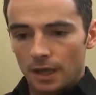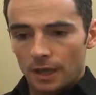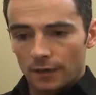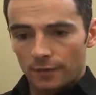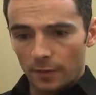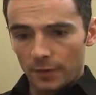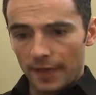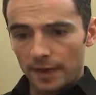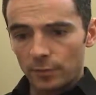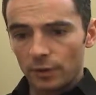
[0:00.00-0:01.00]
From
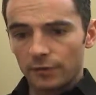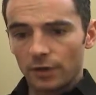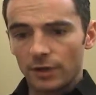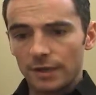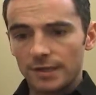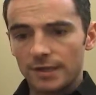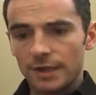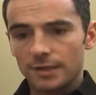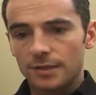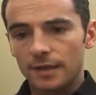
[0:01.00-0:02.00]
that I moved on and
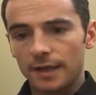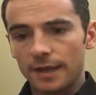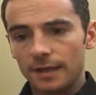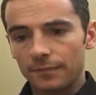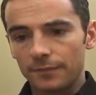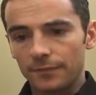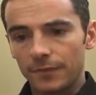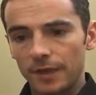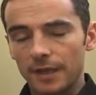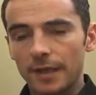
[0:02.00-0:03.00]
assessed
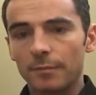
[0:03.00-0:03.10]
the